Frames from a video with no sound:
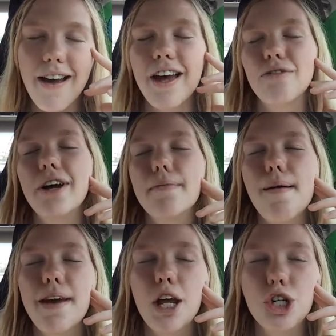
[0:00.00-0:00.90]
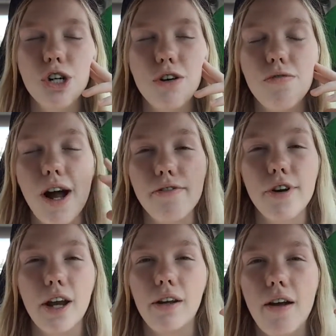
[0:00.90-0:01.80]
and Rick, my manager, who I
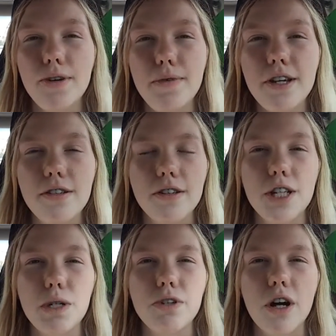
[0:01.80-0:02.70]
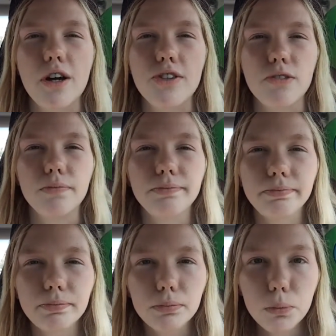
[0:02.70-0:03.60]
freaking loved to pieces because he was awesome,
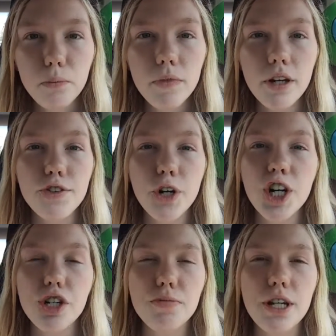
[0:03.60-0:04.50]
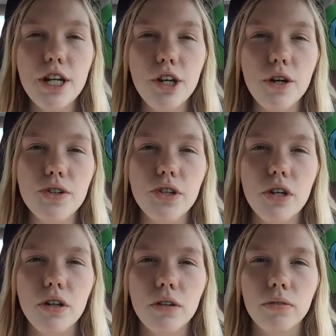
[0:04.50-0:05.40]
turned to me and he goes,
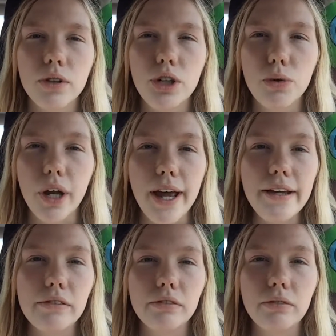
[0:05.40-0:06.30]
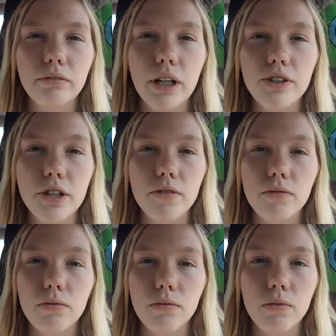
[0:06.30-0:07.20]
"You okay?" And I said,
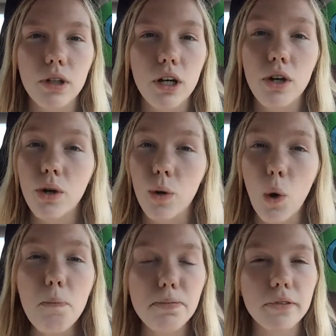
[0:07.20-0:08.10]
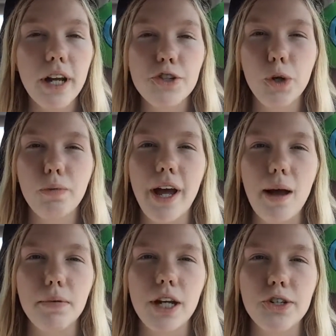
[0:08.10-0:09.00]
"Nope." And I told him what
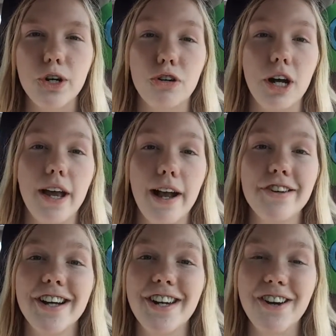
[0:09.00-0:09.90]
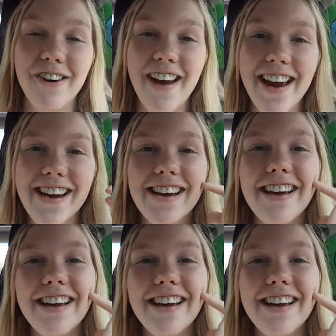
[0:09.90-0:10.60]
happened, and I started crying. I was actually crying